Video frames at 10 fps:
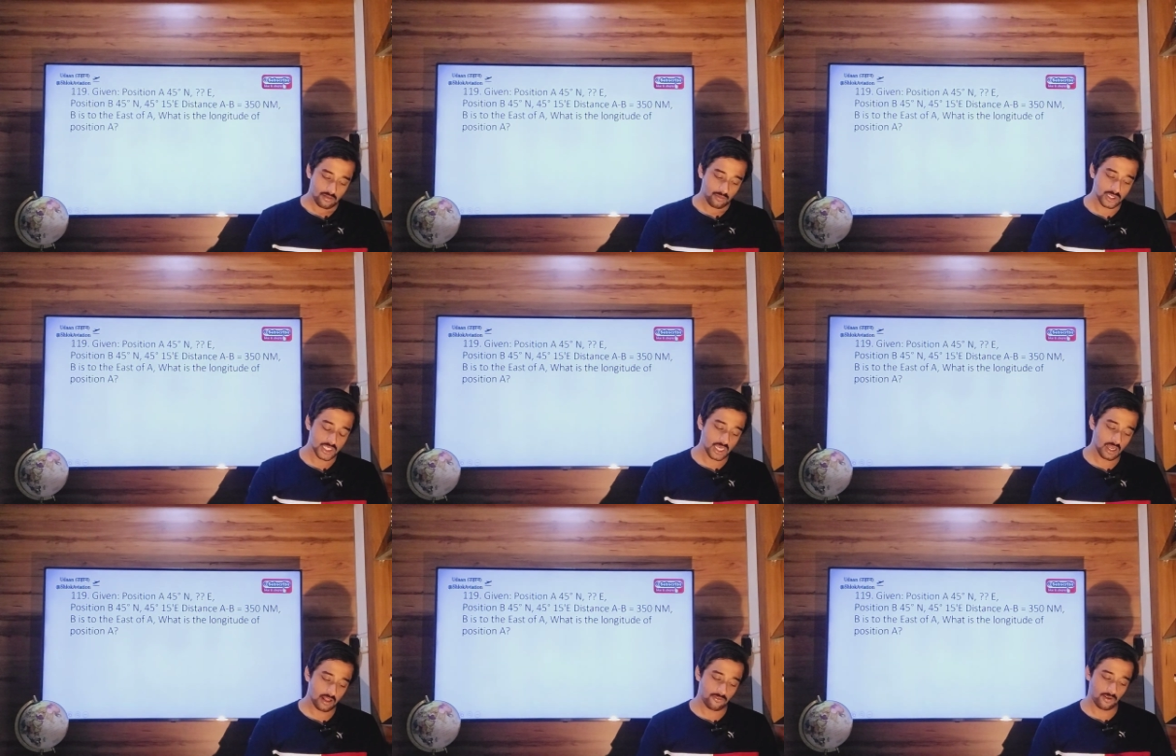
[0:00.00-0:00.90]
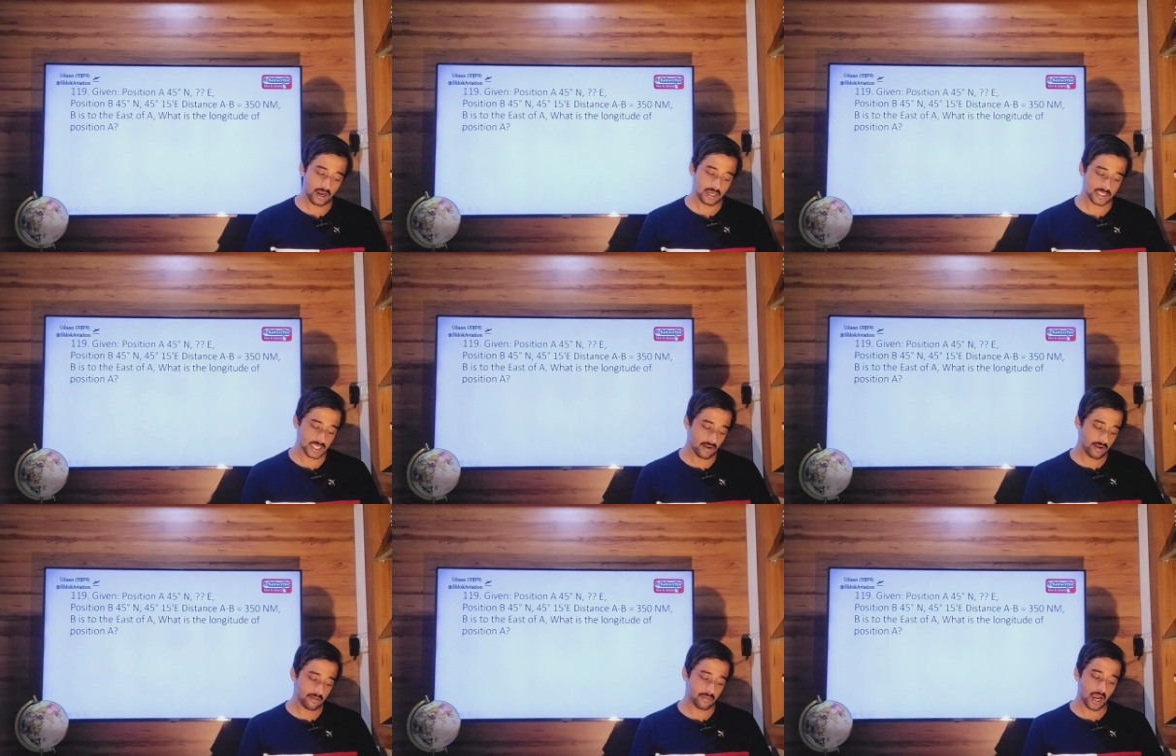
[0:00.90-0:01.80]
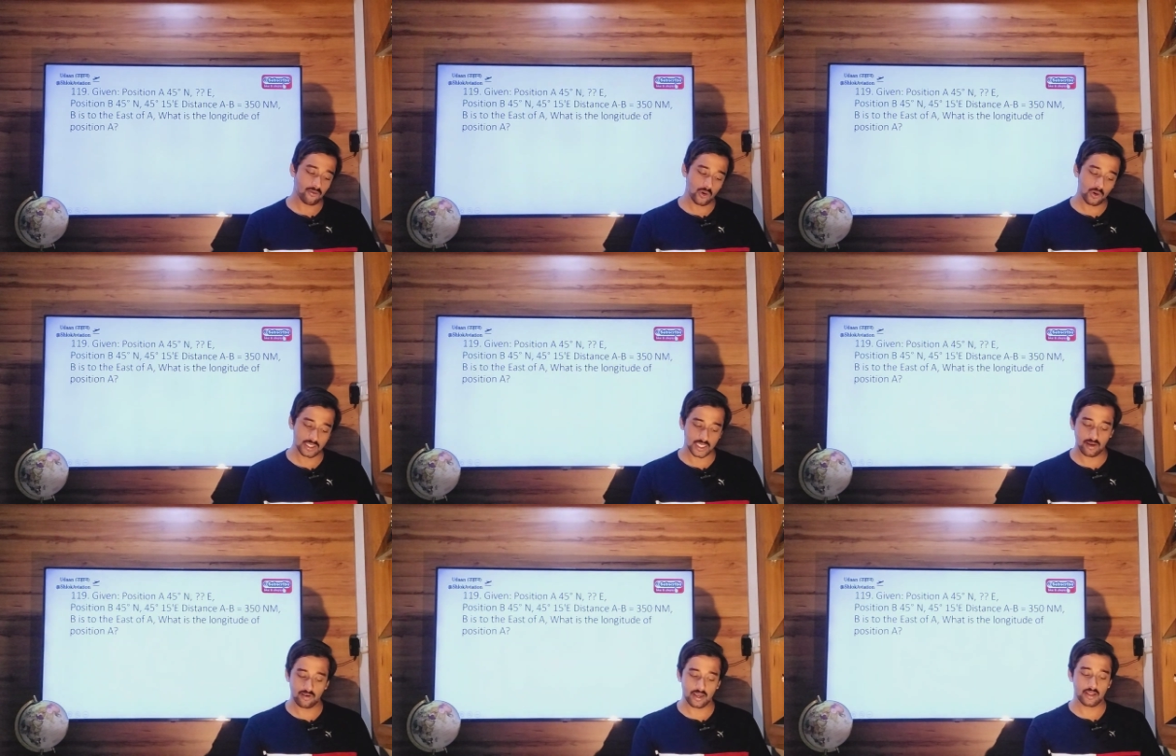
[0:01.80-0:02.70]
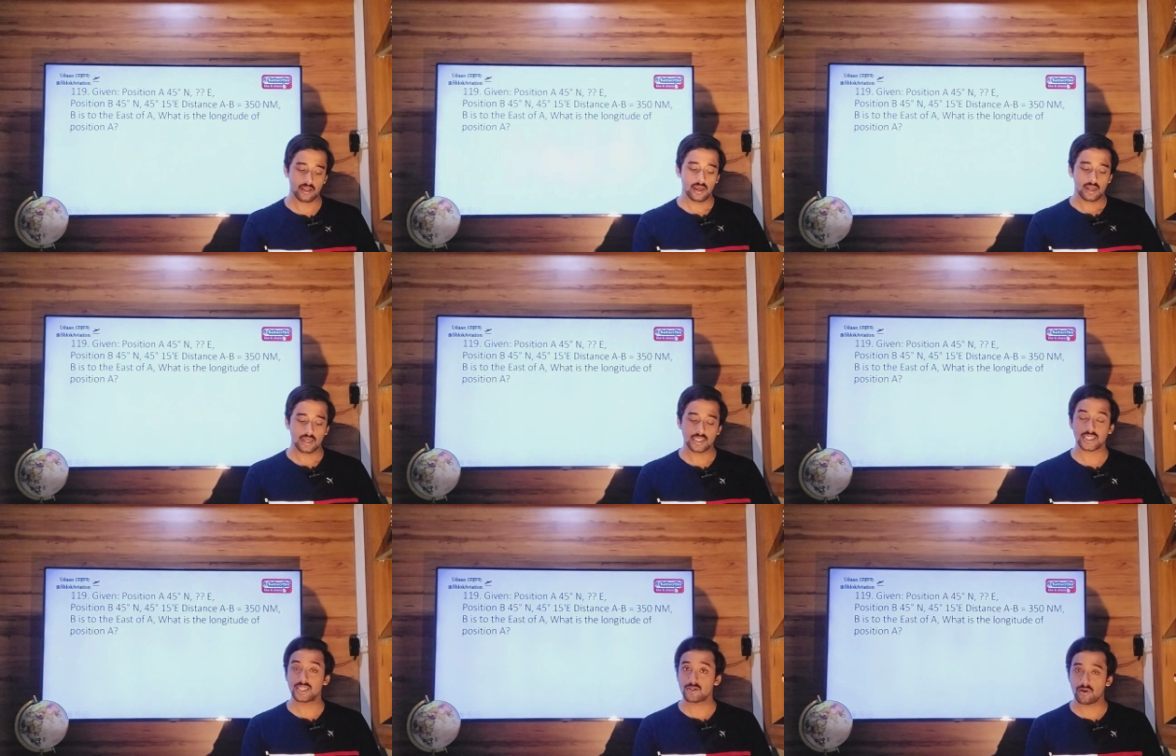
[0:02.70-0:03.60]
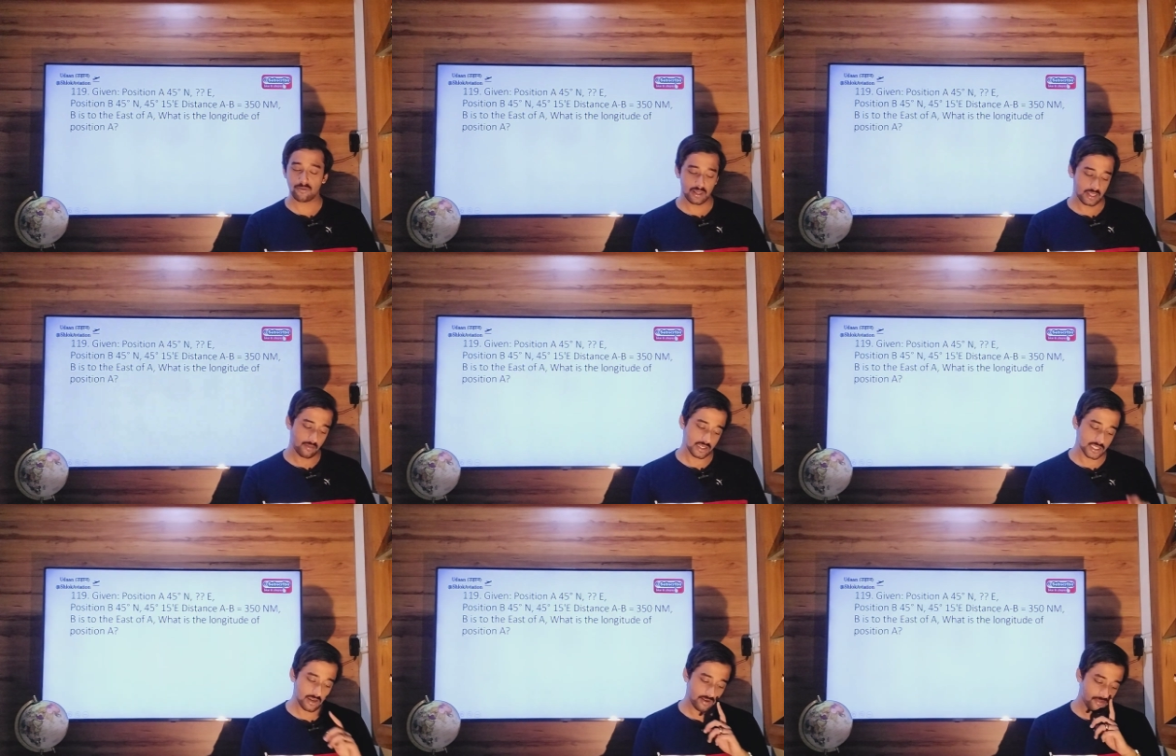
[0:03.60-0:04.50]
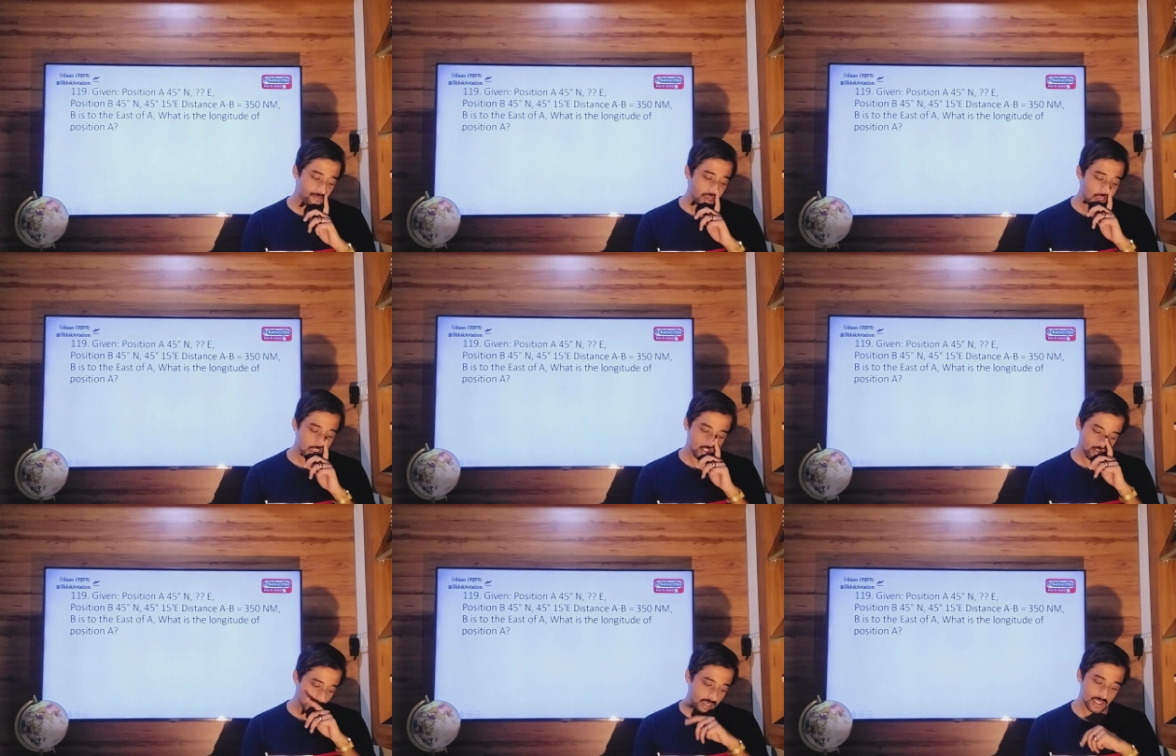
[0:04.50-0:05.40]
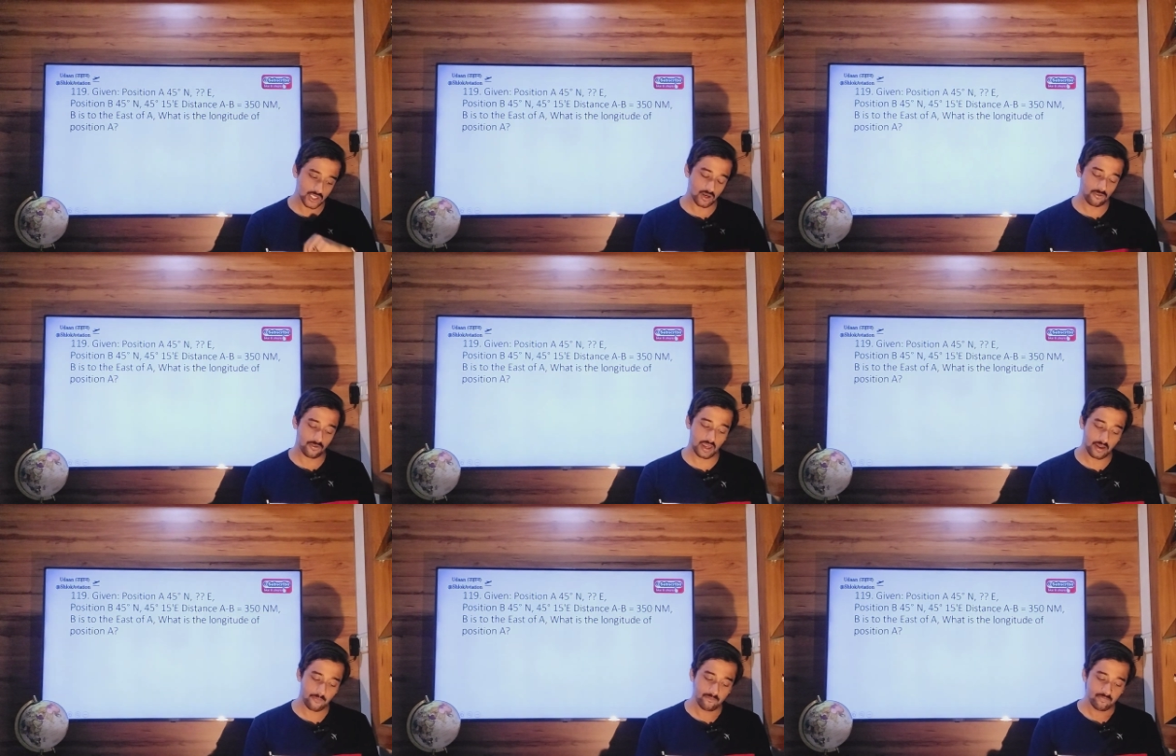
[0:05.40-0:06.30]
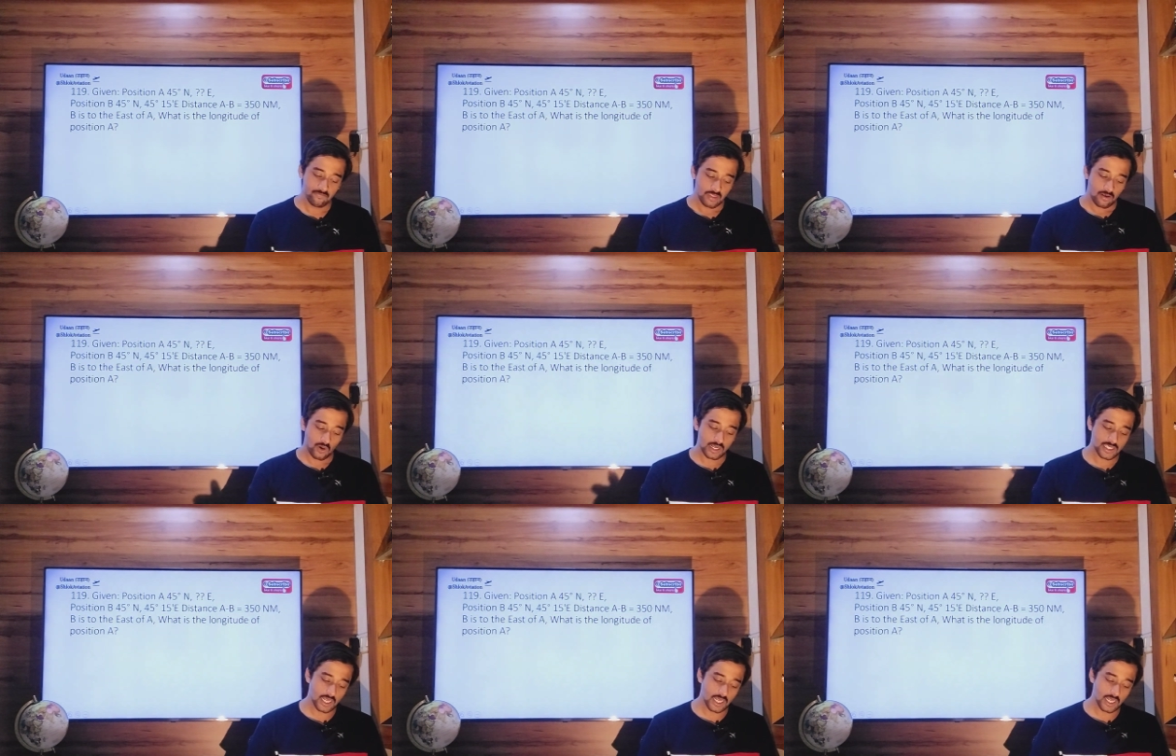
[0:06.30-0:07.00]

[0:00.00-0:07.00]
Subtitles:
Position alpha is given, Bravo is given, distance between them is given, B is to the east of A. What is the